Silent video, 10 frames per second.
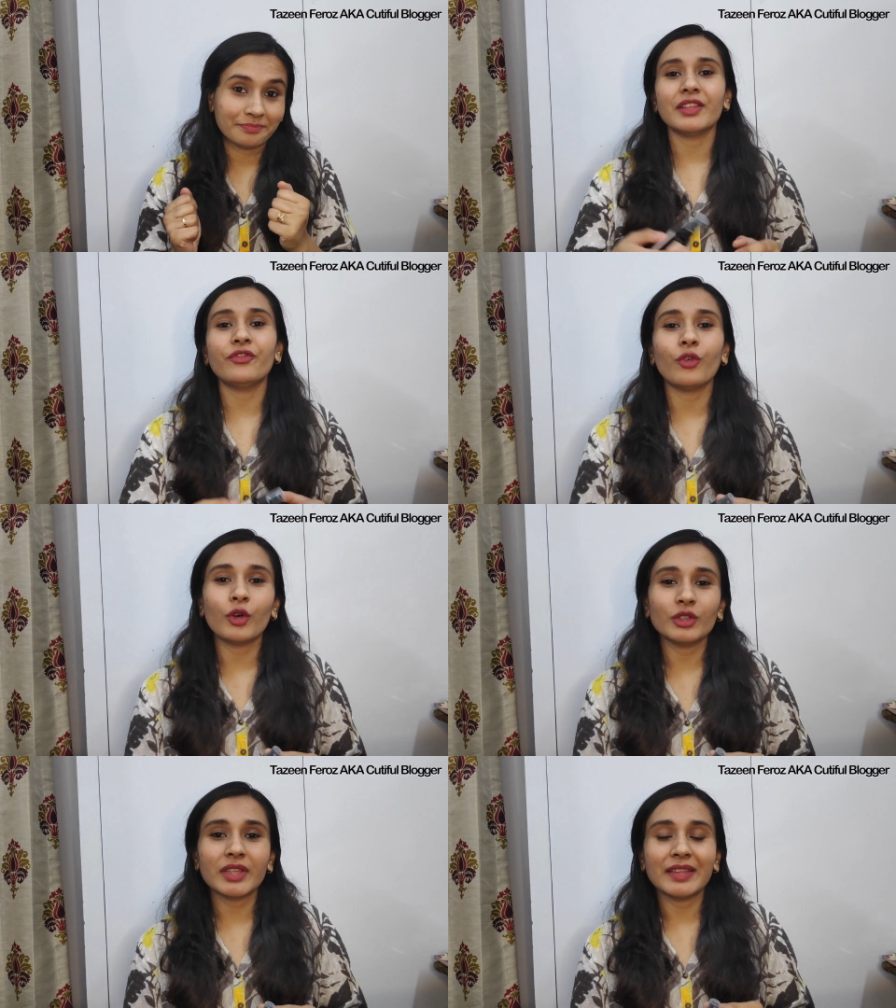The
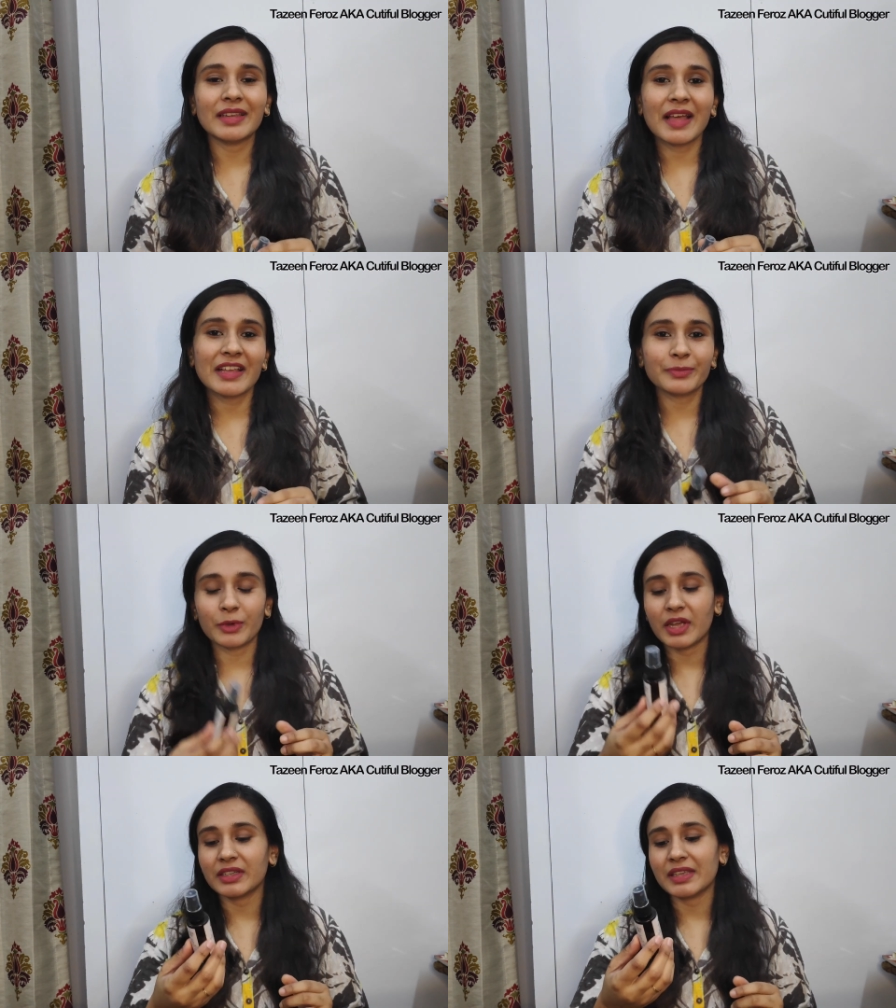fourth and the last
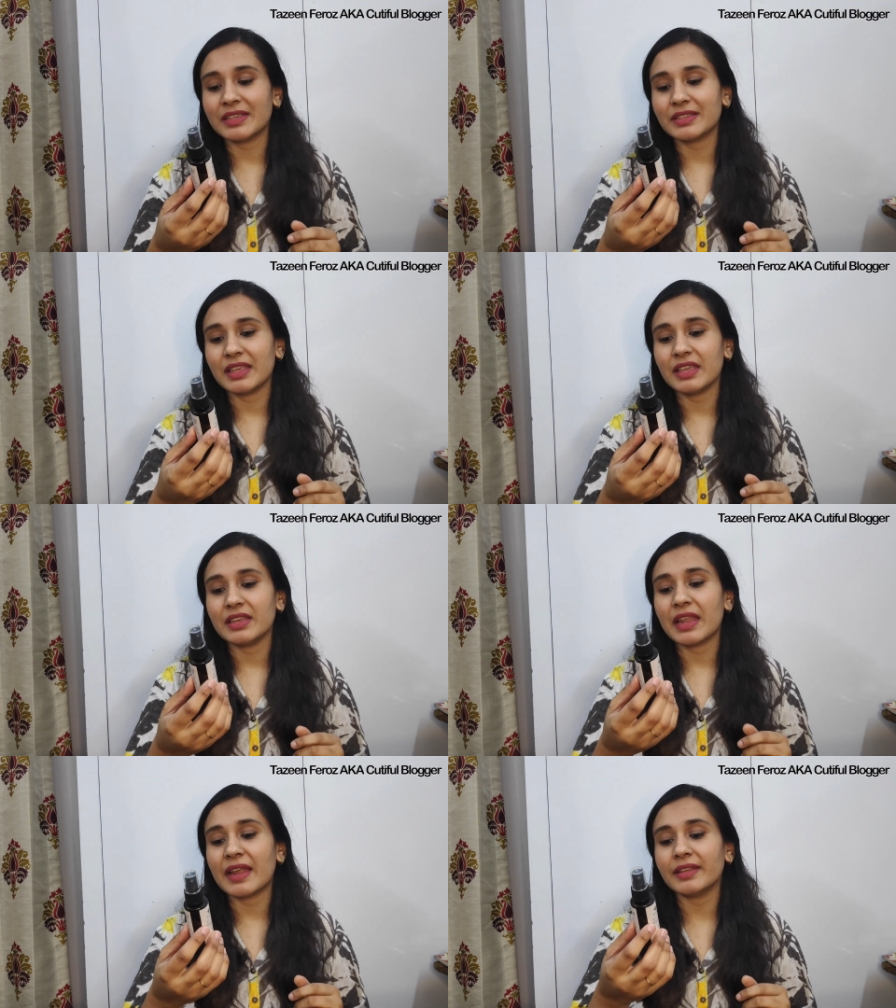product is the
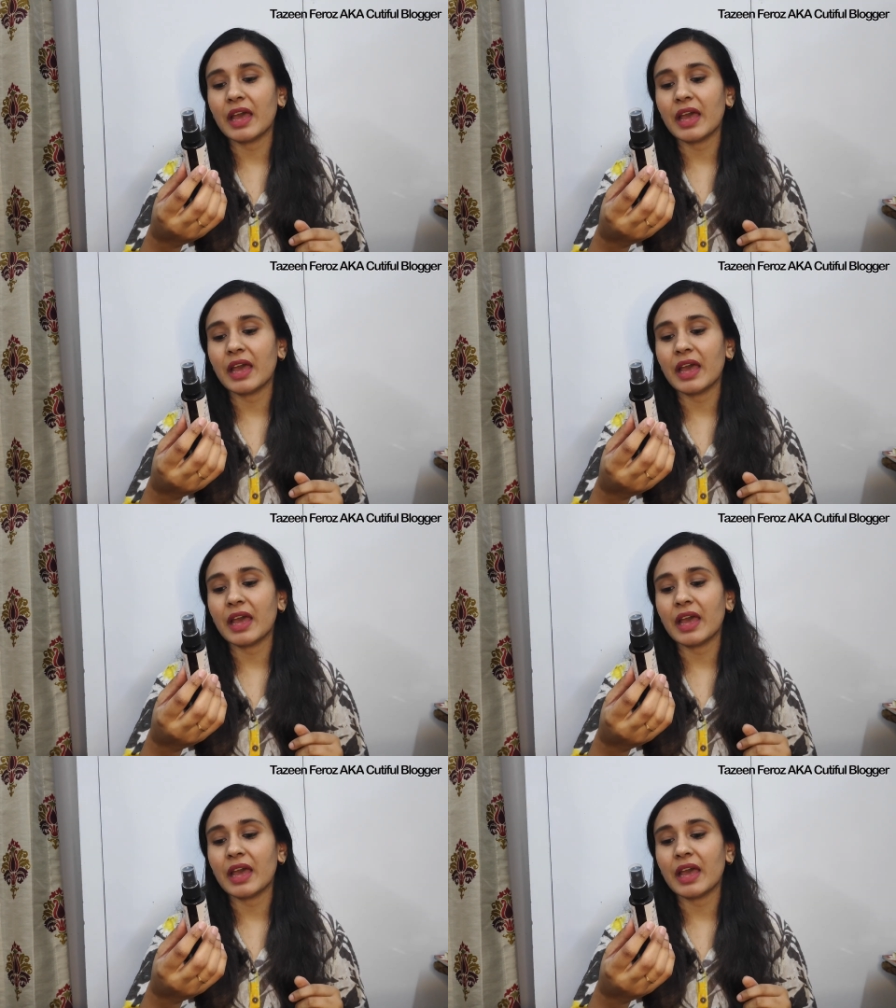Nat